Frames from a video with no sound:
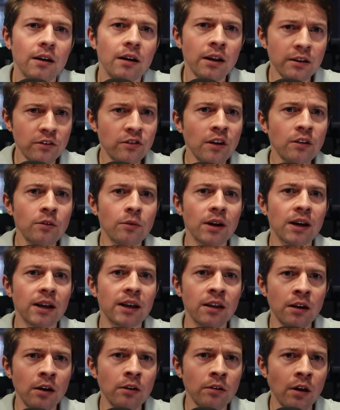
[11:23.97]
Like, genuinely,
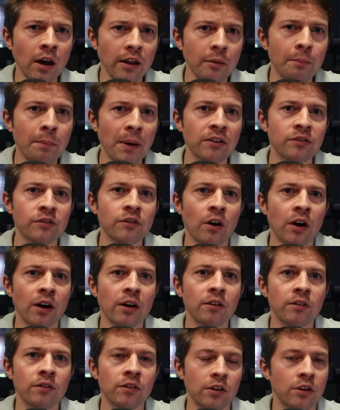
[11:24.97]
you know, like, the best
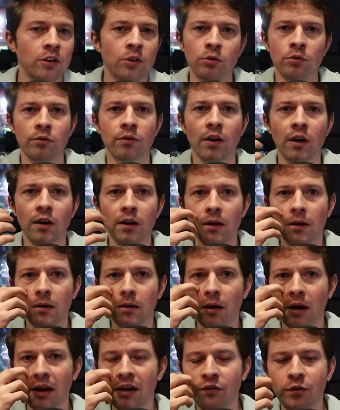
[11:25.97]
strikers that you've...
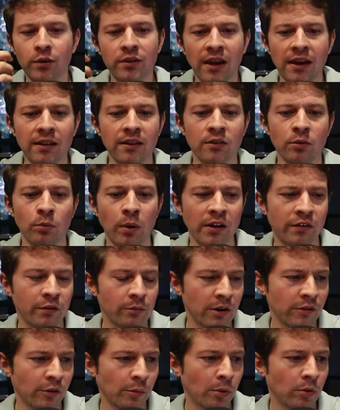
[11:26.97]
Like, if we take this away
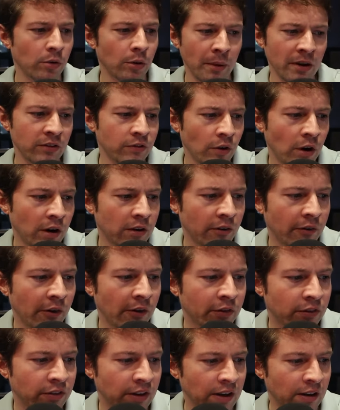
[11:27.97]
from Liverpool, the best strikers I've
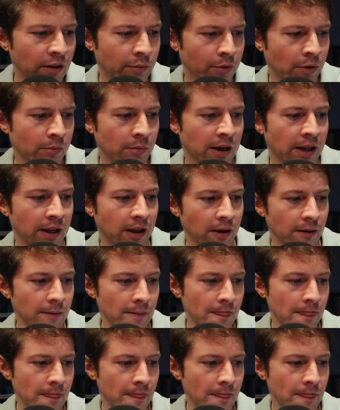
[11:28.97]
ever seen in the Premier League.